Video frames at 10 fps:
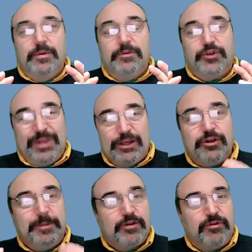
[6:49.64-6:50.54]
So that
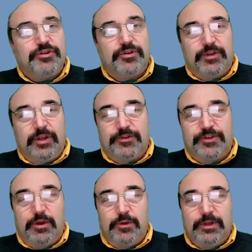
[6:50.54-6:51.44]
could be crucial, though.
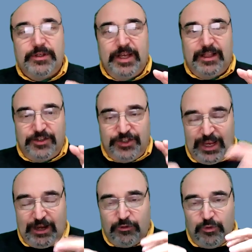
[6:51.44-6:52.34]
So
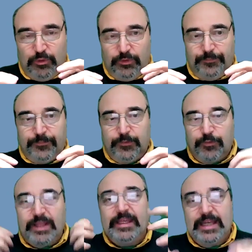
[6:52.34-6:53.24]
Intellichat
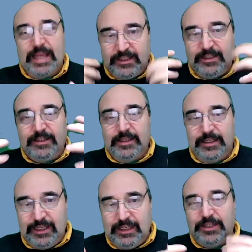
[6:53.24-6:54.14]
recognizes the
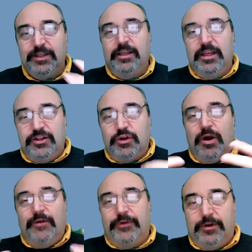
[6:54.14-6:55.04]
need to
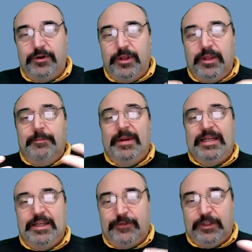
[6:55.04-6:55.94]
offer many
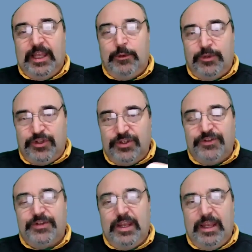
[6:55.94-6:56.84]
different
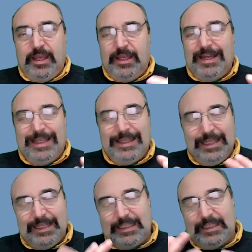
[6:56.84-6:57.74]
languages. And I
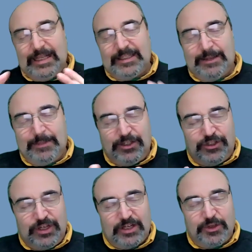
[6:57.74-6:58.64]
think the last time I
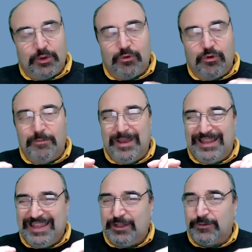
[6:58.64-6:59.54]
checked, don't quote me, I
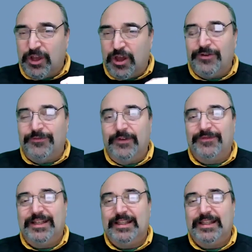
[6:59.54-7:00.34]
think there's 150